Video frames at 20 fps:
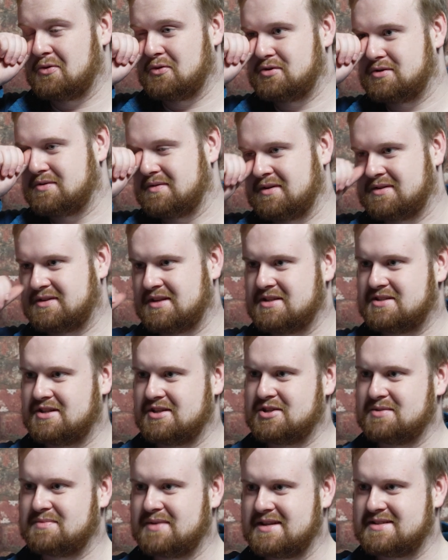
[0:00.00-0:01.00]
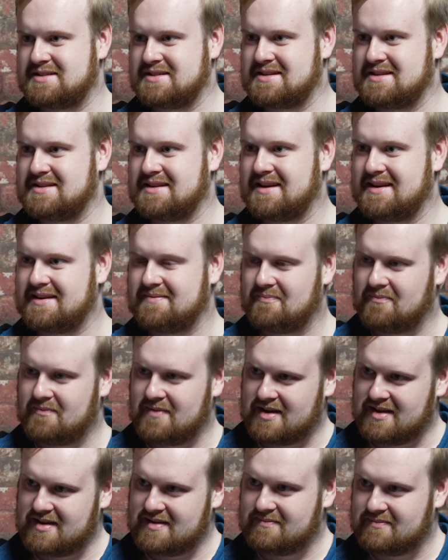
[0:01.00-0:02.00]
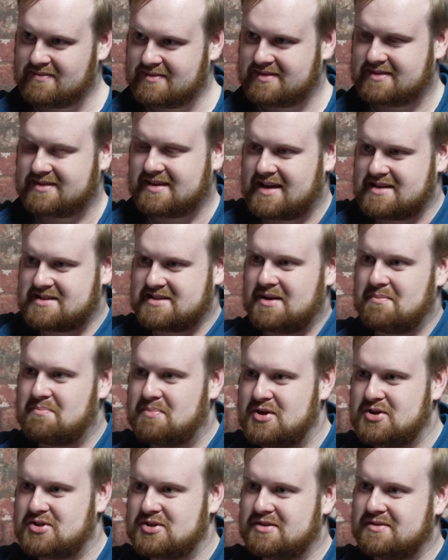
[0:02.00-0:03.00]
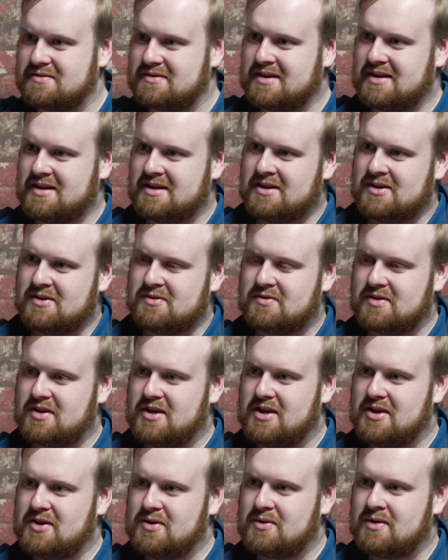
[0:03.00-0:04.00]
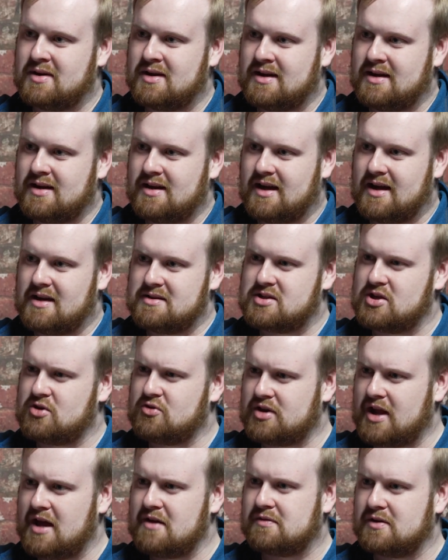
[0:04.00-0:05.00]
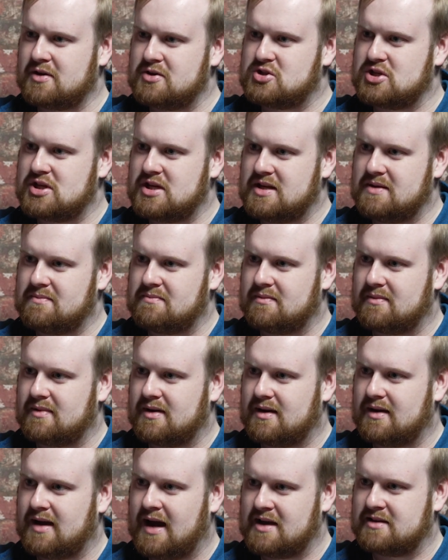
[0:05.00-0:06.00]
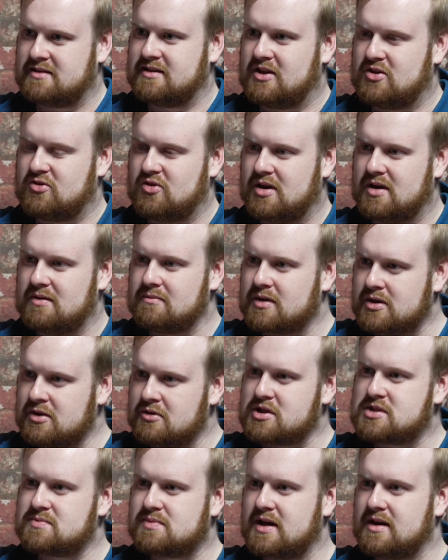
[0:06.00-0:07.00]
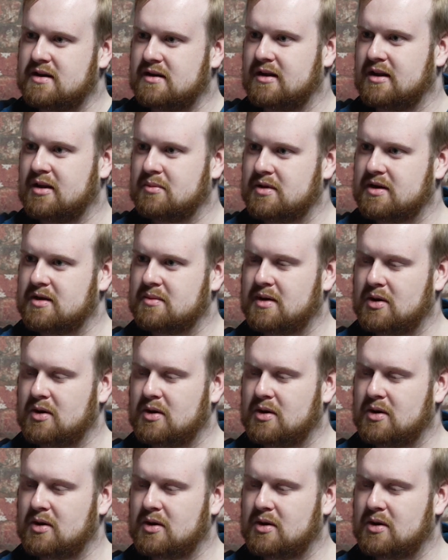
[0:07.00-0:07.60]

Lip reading: course, artistic gymnastics in there. That's an ambition for you. So you're an FIG athlete, right? Can you explain a little bit